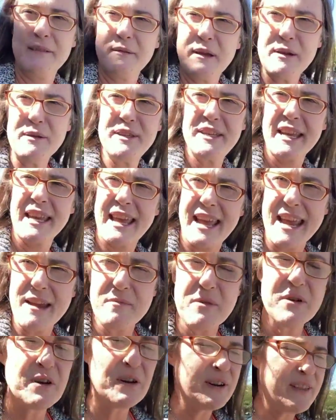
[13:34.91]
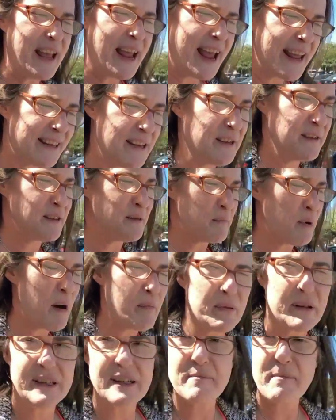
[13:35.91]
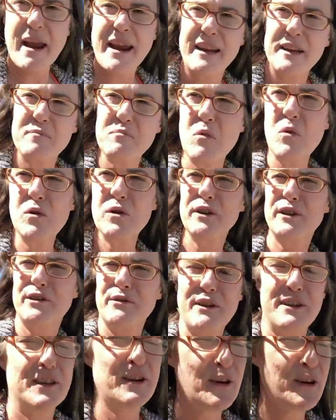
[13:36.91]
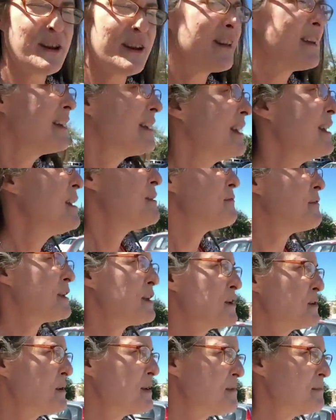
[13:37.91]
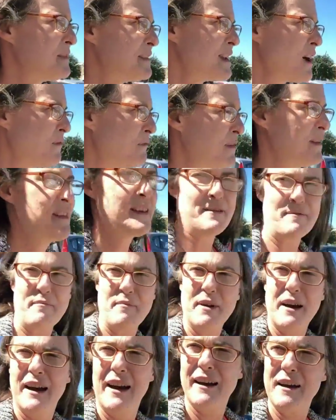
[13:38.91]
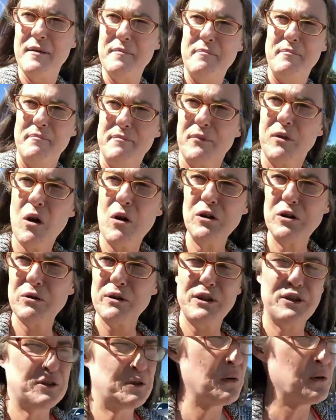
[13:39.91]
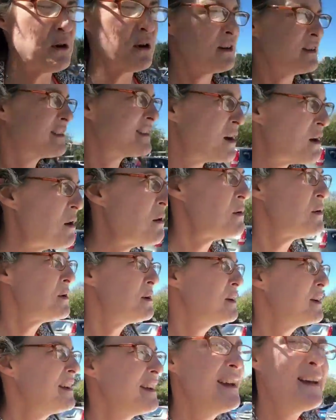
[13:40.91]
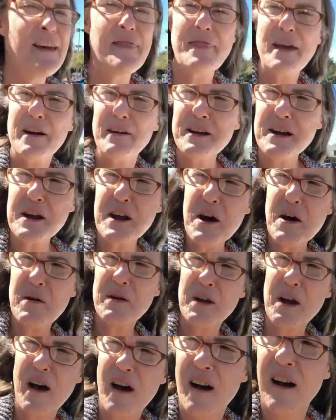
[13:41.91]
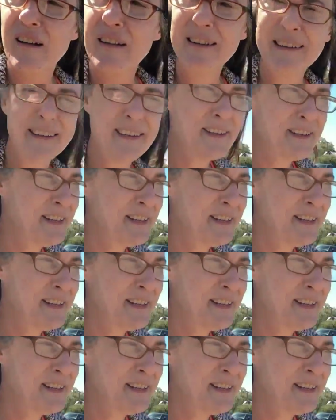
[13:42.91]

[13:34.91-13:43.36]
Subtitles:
he was a gamer and the public demanded more, so he started videoing himself in the grocery store. So there you go, y'all.